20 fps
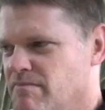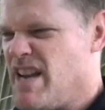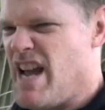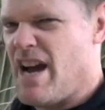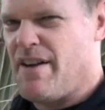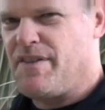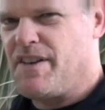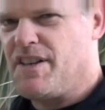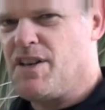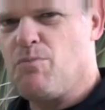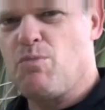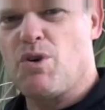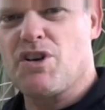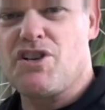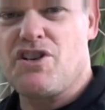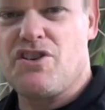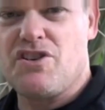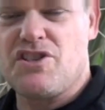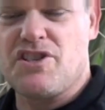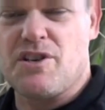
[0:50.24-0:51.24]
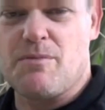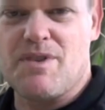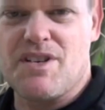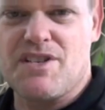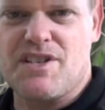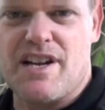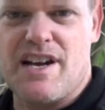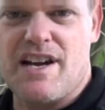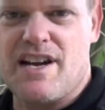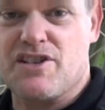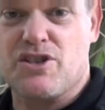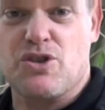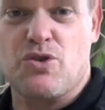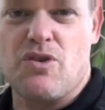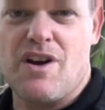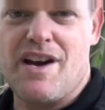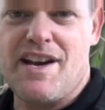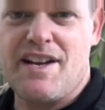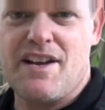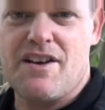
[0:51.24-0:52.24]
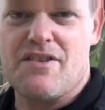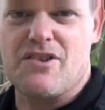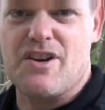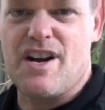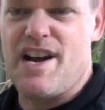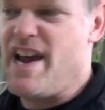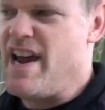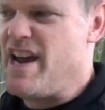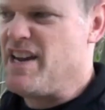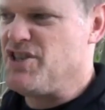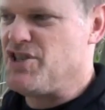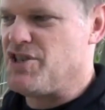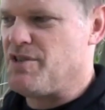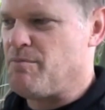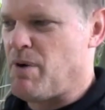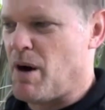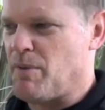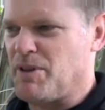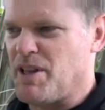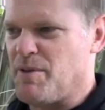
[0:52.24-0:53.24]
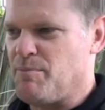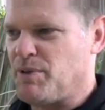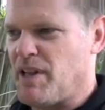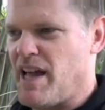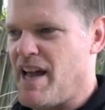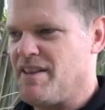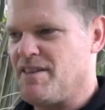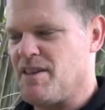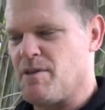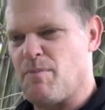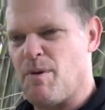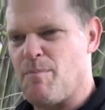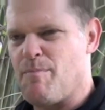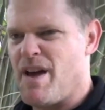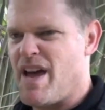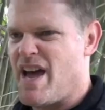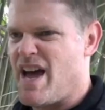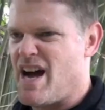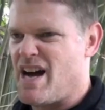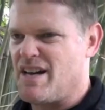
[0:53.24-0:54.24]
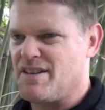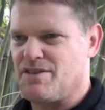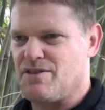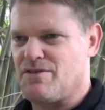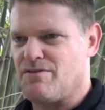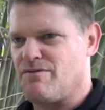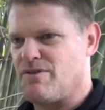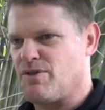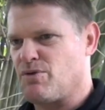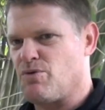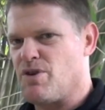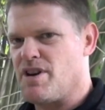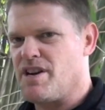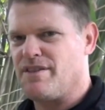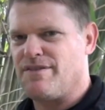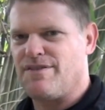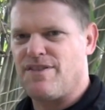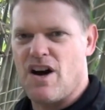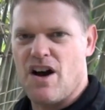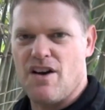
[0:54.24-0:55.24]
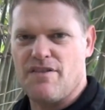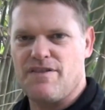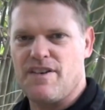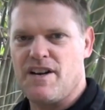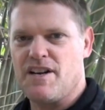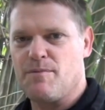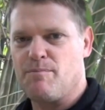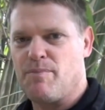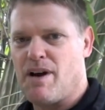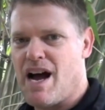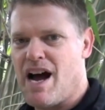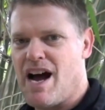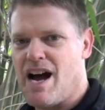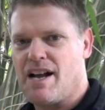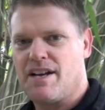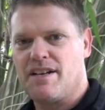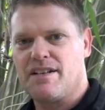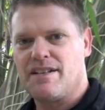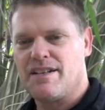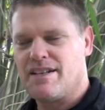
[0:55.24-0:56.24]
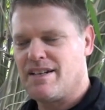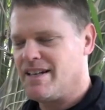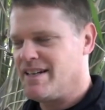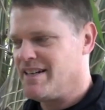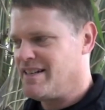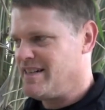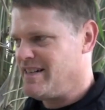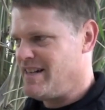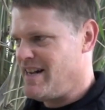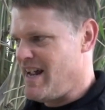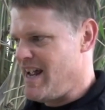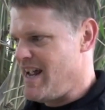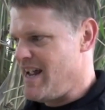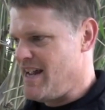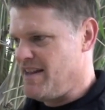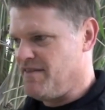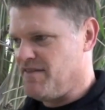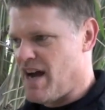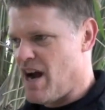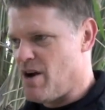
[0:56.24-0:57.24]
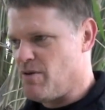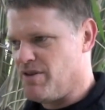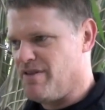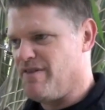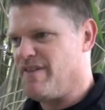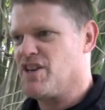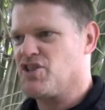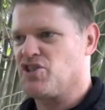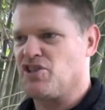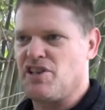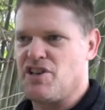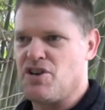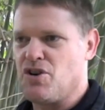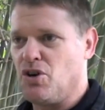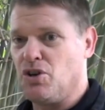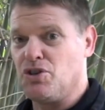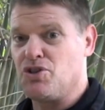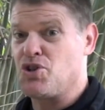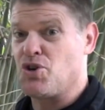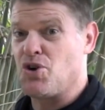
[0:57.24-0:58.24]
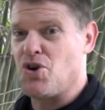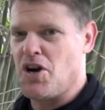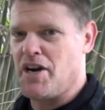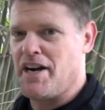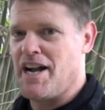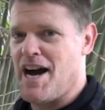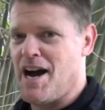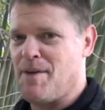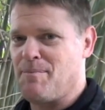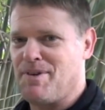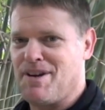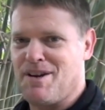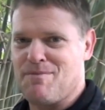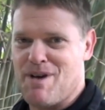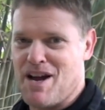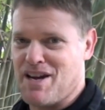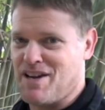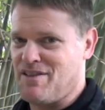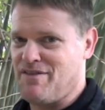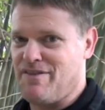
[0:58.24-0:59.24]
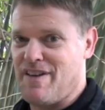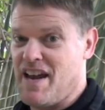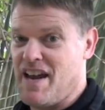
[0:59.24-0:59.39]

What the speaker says: Now, if you did want to use them as a screening or a hedge, you'd probably plant them about 3 to 5 feet apart, and they would eventually all join up and make a